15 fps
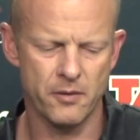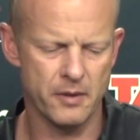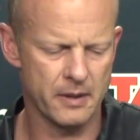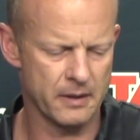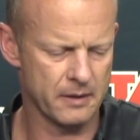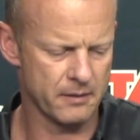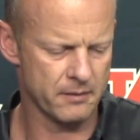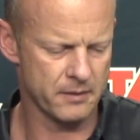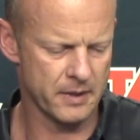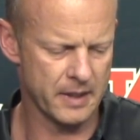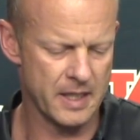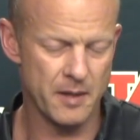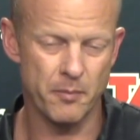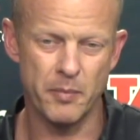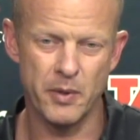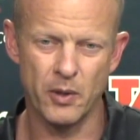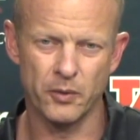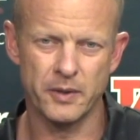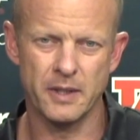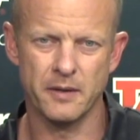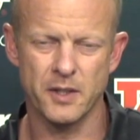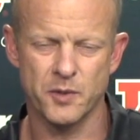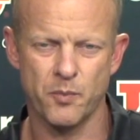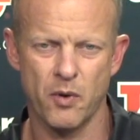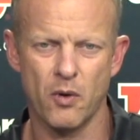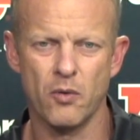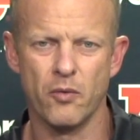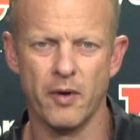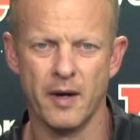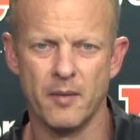to to keep building this
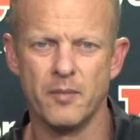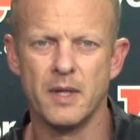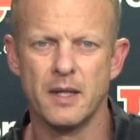program,